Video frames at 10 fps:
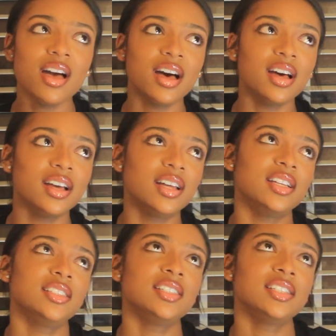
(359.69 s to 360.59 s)

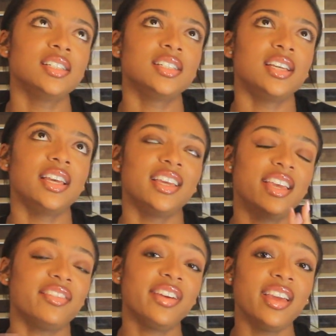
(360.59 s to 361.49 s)
and
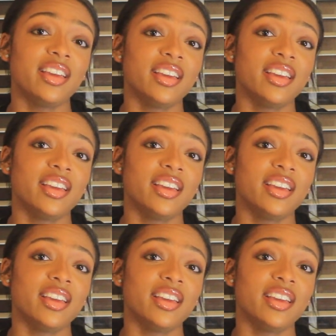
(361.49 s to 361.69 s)
red.